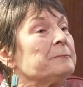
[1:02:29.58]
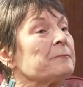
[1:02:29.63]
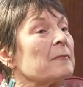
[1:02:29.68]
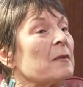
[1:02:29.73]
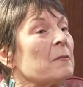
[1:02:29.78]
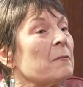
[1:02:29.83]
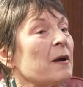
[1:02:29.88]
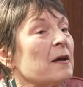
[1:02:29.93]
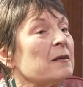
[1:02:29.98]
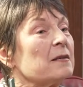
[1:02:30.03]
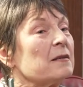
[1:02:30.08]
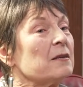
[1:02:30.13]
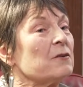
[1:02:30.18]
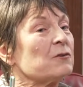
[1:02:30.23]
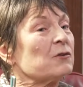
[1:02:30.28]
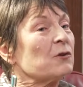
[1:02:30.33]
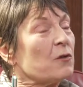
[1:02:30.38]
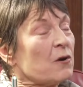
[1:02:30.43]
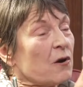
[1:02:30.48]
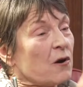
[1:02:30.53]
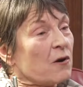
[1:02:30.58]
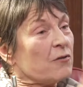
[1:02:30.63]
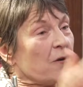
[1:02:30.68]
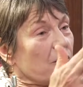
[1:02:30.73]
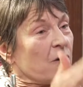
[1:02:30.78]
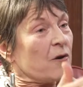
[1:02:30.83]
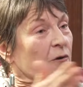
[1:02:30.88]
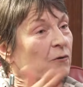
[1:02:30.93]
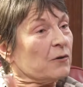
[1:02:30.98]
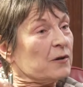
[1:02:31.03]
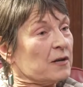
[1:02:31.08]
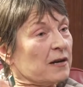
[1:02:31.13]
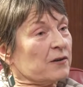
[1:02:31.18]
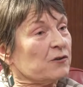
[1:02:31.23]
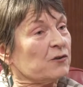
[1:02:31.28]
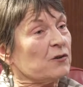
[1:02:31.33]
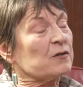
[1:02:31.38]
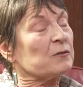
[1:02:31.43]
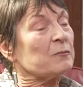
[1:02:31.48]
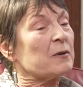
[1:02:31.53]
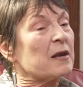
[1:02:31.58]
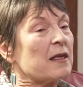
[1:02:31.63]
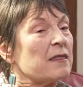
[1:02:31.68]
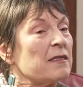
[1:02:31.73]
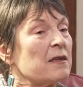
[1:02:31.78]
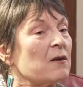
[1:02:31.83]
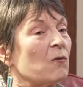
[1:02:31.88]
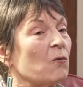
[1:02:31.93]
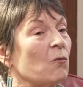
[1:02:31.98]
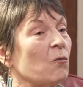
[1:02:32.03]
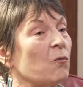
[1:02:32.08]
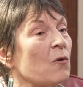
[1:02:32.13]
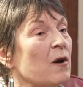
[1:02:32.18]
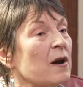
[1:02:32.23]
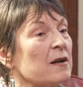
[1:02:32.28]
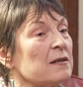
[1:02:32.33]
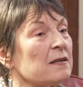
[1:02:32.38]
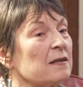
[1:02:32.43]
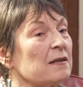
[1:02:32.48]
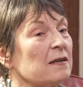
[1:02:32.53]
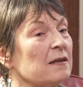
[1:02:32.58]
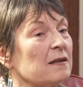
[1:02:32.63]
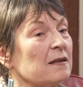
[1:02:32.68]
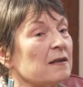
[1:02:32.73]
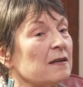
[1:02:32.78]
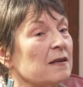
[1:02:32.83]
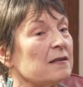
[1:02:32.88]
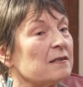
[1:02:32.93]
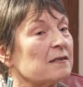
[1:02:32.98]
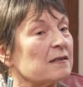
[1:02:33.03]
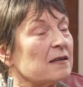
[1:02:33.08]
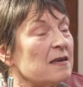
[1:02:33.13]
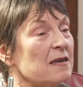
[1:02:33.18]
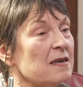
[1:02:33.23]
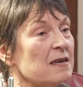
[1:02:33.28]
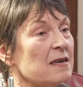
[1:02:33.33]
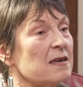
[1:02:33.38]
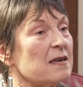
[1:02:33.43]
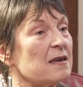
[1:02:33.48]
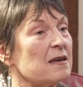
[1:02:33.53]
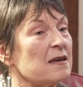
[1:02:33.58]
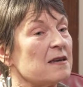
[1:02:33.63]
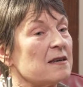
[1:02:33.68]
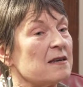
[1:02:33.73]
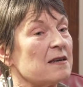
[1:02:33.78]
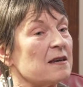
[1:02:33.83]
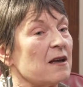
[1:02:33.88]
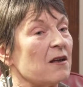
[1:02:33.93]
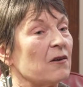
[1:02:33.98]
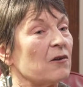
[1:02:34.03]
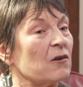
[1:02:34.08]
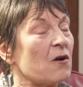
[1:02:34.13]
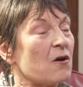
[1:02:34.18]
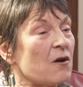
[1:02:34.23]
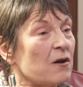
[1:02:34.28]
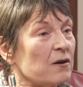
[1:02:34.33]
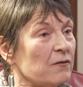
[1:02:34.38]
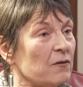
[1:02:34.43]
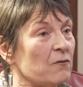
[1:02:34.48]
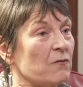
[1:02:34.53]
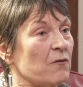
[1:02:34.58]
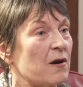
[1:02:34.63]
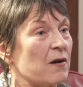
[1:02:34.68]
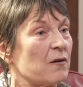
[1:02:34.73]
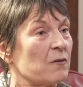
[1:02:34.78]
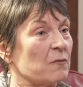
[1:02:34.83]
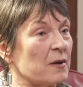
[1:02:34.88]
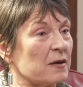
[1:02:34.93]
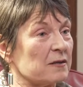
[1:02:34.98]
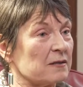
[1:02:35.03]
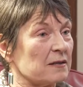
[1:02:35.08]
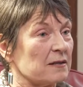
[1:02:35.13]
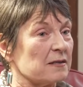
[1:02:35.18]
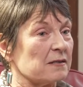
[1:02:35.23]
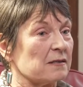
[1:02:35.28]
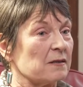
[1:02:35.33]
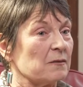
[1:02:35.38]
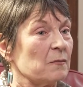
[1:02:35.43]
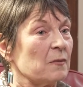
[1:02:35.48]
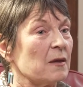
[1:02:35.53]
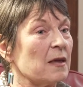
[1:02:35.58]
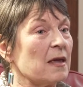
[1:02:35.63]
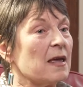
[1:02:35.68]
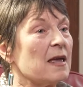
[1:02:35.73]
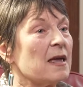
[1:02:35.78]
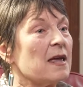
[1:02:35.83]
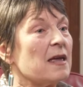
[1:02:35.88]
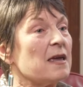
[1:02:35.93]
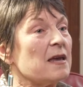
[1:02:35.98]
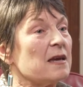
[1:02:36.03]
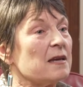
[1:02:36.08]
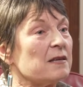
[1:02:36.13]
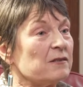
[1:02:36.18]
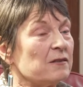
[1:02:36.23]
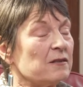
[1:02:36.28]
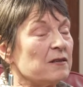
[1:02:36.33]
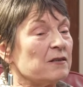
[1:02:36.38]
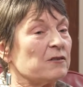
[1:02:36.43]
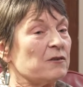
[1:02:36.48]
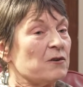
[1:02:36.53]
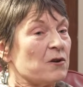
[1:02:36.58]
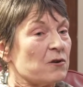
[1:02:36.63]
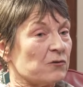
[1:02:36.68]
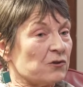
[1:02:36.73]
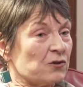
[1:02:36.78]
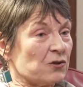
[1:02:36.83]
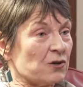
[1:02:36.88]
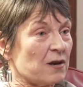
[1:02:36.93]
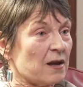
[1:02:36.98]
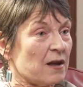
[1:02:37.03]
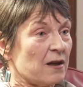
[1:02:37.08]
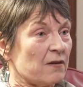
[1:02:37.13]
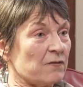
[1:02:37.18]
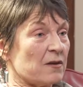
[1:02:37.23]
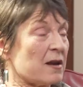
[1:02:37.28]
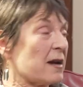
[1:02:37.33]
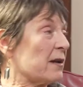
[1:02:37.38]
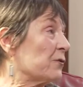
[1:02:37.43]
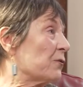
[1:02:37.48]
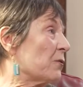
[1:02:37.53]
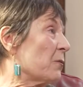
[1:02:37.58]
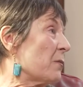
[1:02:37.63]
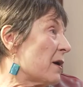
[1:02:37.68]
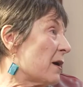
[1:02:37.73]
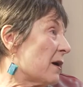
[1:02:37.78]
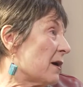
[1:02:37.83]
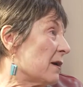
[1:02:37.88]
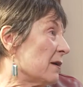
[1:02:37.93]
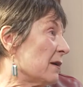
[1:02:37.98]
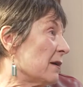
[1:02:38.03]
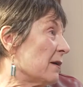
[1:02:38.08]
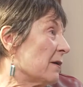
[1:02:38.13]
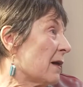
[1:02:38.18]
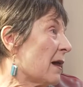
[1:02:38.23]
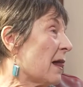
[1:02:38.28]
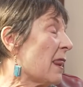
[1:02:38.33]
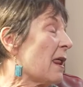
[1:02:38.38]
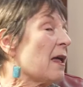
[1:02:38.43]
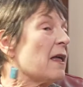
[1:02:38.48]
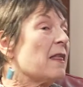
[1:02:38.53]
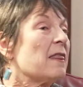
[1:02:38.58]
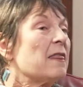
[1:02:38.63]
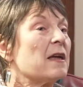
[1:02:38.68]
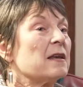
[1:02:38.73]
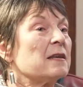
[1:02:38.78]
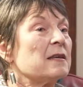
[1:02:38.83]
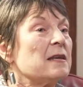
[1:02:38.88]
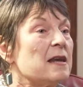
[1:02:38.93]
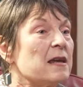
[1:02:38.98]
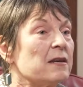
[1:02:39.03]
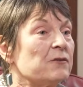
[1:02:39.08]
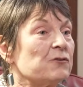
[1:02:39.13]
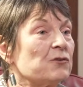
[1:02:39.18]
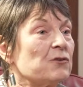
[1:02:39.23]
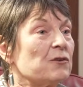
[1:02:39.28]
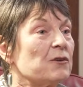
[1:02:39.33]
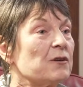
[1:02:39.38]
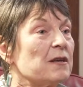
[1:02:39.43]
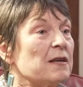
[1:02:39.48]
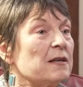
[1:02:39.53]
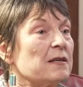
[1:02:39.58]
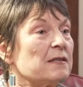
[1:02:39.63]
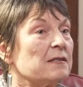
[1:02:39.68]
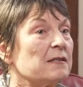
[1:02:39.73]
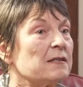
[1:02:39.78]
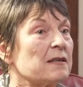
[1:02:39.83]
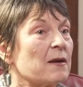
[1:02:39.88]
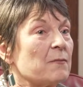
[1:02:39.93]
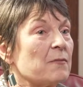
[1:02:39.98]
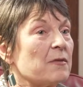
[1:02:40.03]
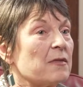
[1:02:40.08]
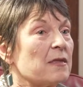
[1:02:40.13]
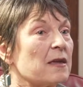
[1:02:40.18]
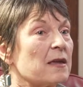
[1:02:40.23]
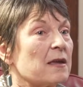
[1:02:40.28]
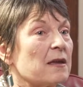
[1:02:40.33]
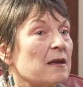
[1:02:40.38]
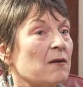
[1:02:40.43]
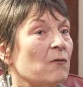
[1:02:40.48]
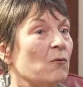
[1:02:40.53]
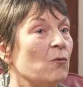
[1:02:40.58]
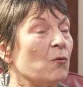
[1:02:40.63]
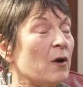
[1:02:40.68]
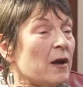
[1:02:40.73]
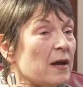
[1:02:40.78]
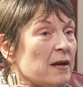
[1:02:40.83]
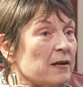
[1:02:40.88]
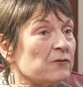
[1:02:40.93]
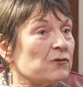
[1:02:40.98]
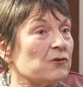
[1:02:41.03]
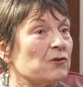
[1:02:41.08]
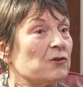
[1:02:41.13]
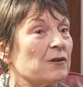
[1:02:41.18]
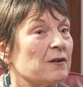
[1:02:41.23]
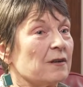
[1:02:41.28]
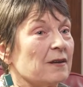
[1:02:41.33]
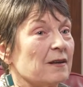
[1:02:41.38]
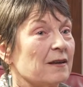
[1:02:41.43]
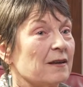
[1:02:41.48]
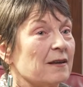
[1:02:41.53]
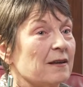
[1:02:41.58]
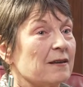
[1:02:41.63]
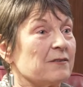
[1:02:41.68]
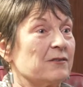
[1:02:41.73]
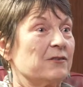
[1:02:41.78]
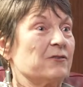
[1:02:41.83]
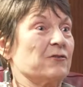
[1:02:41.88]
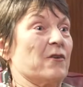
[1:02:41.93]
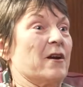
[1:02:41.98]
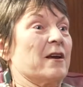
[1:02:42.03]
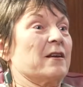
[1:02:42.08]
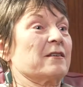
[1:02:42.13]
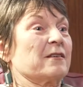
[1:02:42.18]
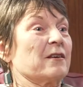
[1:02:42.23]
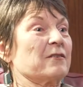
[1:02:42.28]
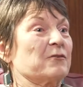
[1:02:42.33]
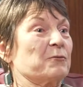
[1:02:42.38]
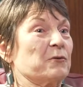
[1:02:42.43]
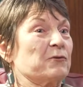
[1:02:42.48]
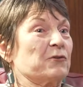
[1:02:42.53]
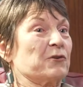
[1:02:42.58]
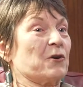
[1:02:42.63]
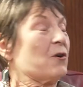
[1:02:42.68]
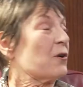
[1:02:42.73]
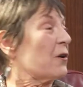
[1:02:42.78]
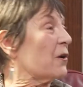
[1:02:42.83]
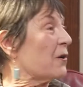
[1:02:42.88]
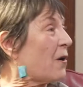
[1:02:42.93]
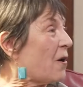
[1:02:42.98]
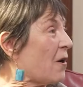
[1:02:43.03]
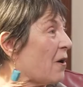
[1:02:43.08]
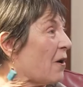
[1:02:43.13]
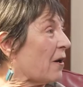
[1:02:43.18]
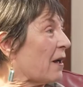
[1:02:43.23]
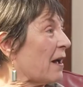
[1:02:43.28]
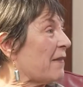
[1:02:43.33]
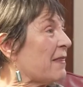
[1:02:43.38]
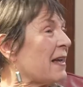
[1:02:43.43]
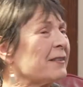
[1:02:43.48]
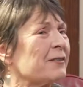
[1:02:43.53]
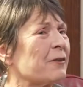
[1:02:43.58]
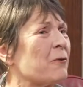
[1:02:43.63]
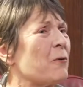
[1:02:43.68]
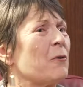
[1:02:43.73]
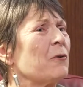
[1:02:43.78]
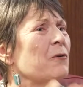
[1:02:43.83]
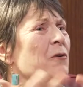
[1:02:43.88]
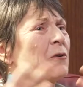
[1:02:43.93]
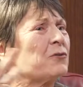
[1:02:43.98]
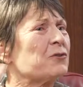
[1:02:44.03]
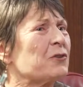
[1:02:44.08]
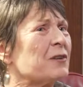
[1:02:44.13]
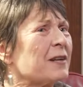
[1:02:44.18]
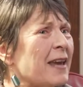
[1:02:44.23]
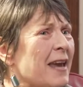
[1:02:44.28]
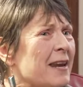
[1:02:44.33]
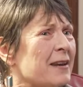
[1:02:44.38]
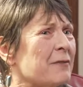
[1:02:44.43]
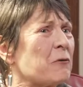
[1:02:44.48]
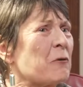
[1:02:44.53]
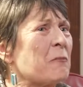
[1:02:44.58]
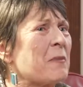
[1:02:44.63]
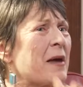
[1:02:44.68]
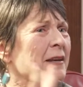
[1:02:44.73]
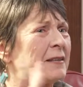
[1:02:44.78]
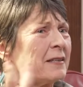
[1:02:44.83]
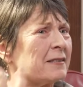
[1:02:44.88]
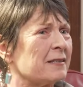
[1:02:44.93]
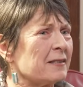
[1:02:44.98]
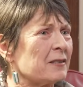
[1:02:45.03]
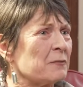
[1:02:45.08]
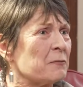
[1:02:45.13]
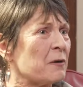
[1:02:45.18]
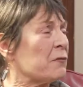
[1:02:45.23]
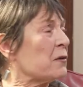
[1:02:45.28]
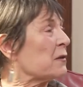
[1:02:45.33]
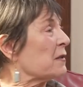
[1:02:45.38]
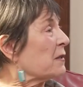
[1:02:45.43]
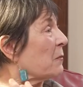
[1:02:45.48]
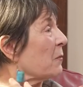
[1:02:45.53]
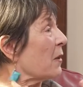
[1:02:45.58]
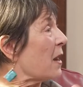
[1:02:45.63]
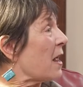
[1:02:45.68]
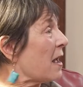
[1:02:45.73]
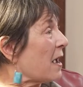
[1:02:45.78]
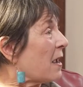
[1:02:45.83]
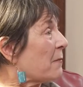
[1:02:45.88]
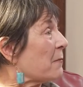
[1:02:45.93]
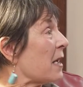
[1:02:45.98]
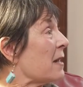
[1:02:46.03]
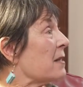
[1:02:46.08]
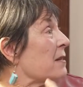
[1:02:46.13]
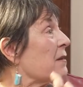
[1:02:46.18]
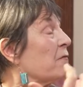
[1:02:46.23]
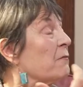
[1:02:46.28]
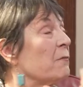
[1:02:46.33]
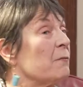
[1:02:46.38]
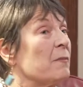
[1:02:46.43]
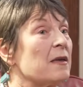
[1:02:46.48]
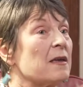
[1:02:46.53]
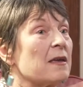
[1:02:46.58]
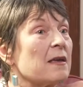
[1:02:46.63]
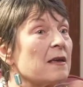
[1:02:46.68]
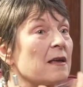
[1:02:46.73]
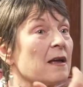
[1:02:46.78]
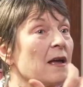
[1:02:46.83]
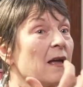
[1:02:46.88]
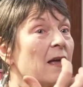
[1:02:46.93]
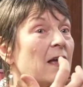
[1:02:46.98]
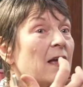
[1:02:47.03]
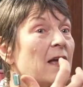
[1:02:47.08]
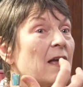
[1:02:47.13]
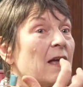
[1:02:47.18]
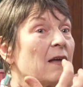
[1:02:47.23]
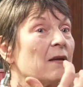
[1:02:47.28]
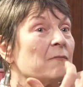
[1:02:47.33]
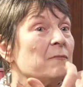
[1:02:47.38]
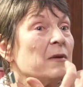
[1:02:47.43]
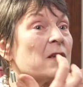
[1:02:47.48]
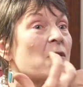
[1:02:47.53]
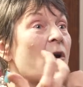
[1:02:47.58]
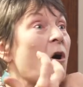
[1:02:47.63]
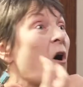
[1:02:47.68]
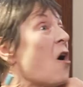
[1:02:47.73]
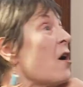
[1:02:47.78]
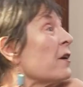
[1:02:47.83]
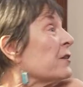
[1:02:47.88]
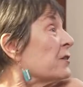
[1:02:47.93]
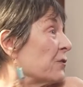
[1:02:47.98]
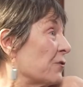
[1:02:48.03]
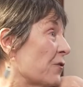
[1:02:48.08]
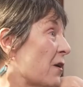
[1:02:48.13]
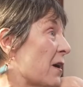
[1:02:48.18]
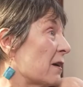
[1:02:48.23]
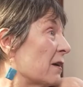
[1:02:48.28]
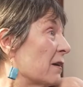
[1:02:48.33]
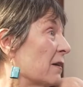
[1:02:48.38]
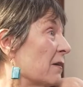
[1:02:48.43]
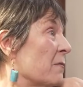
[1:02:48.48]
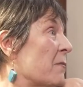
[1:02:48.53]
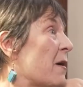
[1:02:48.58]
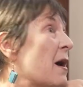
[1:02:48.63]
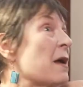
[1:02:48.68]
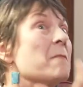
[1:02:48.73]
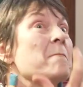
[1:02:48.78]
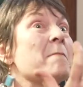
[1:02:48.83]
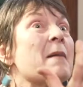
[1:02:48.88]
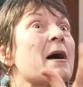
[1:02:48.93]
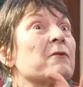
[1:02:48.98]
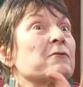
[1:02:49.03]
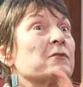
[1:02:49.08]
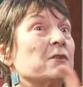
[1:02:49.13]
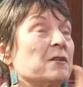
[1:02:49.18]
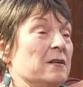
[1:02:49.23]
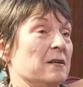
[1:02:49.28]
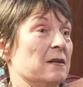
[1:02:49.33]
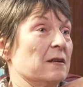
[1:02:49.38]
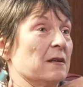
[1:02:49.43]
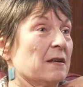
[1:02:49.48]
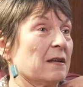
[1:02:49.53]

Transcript: But, so there are gradations. But I think what is key in a lot of environmentalism is this notion of natural piety, that nature is something which strikes us with shock and awe. And that's the whole notion, again, in Romanticism of the sublime and of being awestruck by a mountain.